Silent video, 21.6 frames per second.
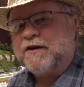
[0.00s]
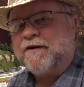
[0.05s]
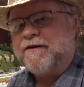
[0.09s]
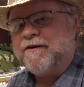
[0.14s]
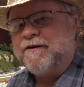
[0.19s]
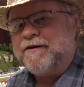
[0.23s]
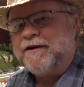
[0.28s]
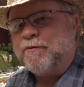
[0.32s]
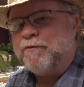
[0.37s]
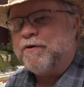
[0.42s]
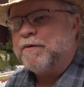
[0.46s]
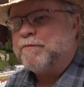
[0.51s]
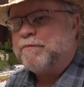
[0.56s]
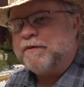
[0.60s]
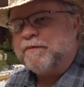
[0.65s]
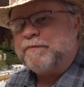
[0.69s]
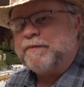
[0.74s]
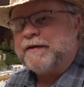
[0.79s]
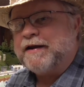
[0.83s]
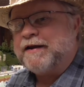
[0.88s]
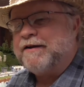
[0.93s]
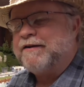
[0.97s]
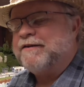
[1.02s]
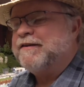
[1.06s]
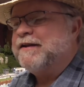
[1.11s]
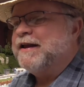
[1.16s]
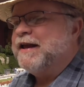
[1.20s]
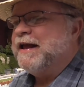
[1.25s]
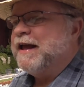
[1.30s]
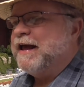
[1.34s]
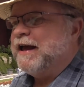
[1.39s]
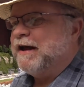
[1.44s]
car. I wasn't prepared,
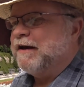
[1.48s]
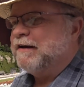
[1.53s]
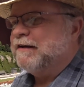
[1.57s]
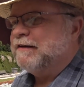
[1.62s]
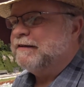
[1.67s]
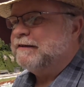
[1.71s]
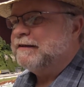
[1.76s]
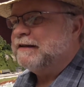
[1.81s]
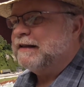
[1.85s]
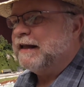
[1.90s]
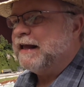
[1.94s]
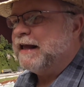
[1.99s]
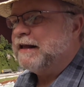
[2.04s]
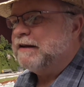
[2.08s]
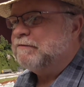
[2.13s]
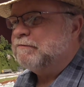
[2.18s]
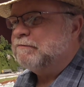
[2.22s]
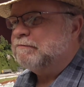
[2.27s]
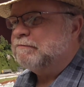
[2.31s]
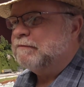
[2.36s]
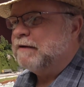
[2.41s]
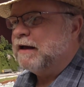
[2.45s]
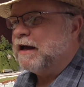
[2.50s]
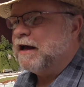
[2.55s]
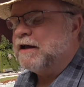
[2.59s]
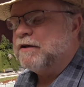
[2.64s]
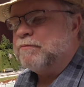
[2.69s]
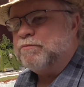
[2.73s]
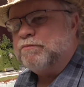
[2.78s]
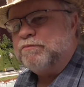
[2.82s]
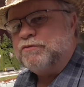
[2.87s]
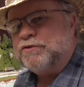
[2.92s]
uh, and
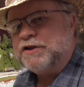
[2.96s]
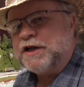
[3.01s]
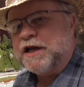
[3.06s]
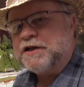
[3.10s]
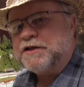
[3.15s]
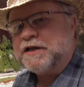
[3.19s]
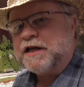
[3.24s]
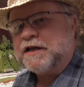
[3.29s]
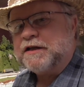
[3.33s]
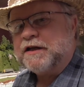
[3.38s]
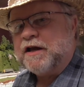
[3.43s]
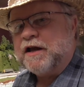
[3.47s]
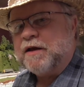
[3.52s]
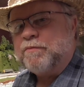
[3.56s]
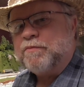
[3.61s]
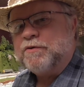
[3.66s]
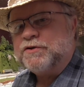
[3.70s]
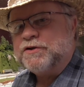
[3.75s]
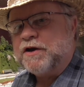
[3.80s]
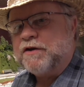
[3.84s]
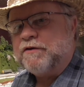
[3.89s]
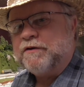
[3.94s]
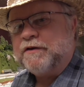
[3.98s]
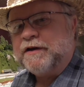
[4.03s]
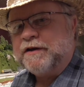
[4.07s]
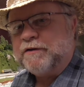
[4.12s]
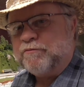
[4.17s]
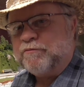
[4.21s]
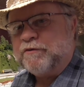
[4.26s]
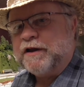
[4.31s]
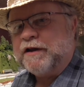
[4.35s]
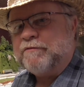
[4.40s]
I changed out the couplers on
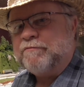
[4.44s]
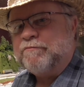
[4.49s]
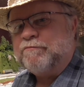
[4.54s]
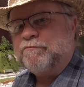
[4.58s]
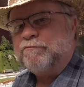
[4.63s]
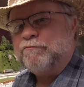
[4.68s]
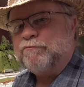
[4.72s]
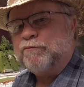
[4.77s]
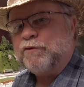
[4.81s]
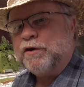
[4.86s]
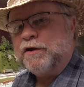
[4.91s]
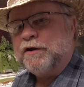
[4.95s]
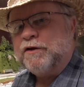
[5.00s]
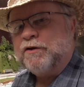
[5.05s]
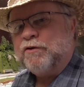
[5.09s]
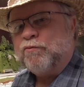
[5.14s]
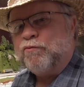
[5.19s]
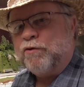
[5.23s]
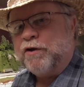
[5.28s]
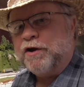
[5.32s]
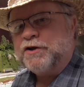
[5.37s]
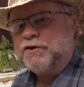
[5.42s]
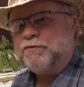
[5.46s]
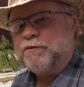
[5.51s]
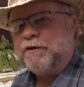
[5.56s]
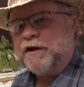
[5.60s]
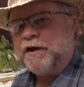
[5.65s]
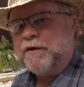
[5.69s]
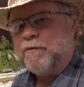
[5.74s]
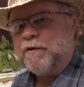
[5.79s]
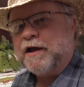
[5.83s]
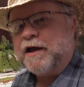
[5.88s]
it. It runs
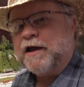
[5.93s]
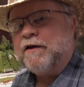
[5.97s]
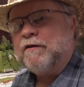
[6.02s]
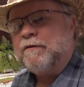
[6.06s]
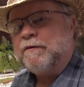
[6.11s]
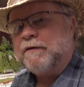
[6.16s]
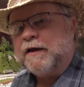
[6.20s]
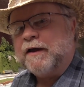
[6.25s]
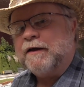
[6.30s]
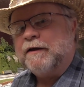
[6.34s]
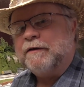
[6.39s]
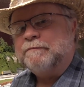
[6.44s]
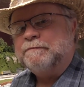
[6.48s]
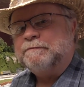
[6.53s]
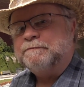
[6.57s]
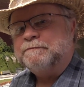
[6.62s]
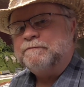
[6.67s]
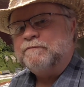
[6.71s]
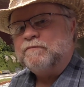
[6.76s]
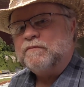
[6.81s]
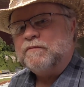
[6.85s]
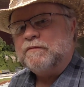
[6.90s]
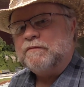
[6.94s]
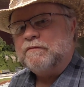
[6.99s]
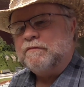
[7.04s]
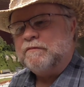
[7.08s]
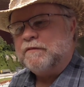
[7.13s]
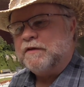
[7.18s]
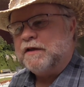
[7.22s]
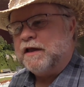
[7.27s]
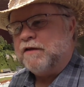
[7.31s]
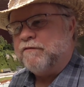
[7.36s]
really well. Um,
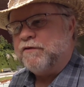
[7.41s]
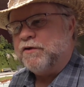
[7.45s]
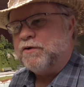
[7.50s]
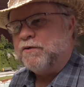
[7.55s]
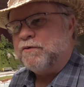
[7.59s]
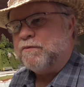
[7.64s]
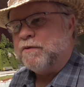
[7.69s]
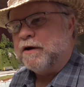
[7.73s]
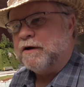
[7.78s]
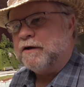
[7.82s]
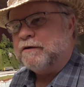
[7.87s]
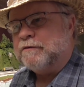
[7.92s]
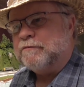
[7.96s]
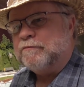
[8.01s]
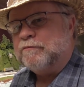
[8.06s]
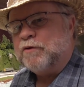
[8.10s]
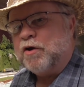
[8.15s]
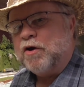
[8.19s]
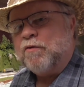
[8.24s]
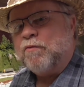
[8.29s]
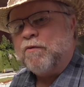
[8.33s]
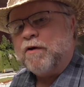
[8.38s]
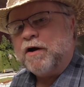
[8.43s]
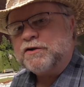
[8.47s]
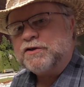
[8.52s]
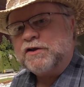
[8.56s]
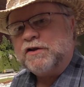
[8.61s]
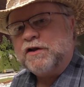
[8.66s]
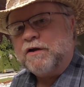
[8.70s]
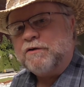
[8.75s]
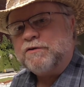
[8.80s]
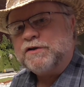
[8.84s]
if you um, watch
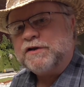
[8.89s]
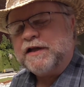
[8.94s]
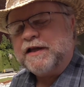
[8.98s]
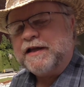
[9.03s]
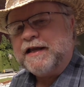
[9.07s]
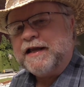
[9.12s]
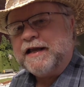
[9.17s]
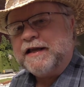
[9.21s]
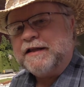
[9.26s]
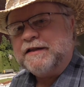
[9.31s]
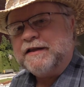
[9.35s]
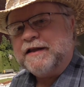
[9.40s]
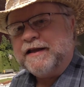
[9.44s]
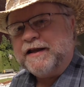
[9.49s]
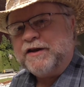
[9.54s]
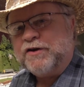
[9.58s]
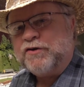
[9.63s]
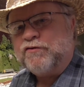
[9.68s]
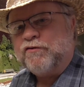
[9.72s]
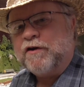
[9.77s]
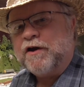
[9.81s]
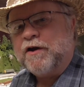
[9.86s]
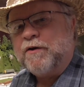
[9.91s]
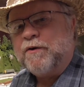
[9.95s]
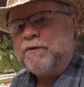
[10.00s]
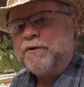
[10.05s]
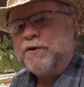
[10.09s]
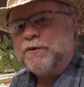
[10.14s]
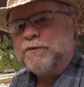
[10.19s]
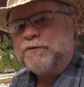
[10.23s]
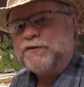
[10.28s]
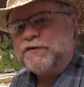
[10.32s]
closely in the
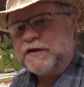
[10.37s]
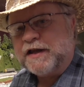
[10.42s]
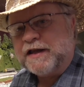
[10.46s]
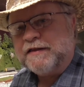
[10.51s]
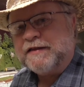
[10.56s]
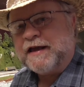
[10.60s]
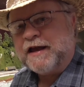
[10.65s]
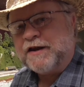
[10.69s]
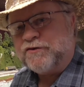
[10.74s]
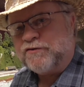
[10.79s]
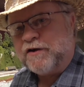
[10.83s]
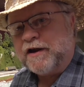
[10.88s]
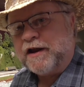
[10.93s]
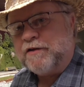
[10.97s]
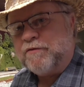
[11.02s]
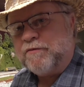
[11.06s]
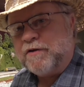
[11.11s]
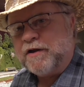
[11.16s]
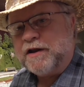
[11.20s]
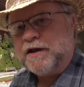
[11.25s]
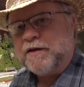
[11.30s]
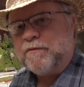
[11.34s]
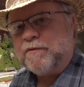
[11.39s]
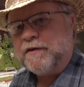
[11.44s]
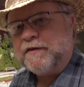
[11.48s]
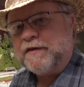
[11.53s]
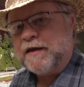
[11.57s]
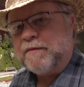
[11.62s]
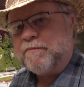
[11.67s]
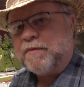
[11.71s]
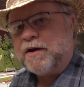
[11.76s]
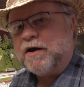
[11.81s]
intro, you'll see that train running
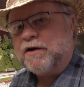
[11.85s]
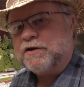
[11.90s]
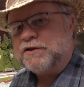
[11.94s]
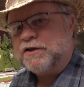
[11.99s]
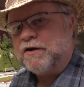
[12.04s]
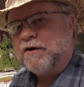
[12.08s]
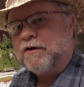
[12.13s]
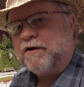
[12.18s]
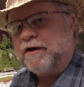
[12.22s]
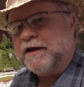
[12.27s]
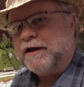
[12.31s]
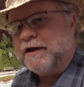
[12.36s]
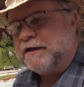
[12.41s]
with that box car in